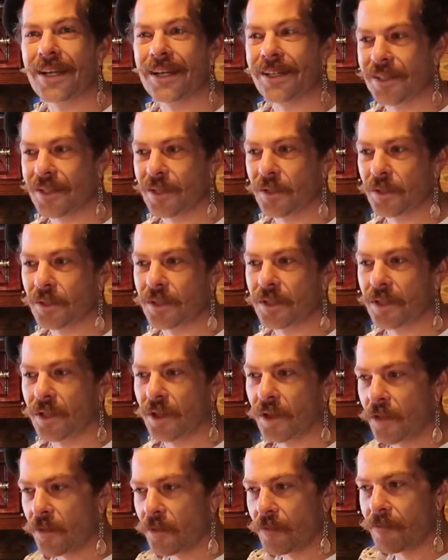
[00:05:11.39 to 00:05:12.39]
it's
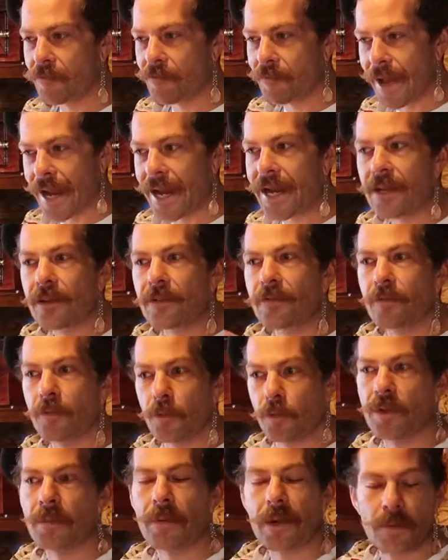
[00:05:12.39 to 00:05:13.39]
also made
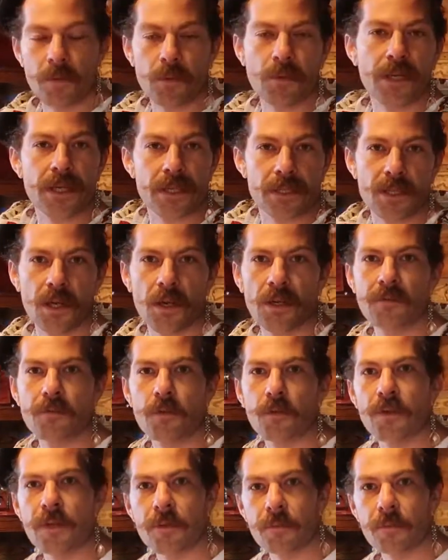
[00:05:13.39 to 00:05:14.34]
for the people that it's going for.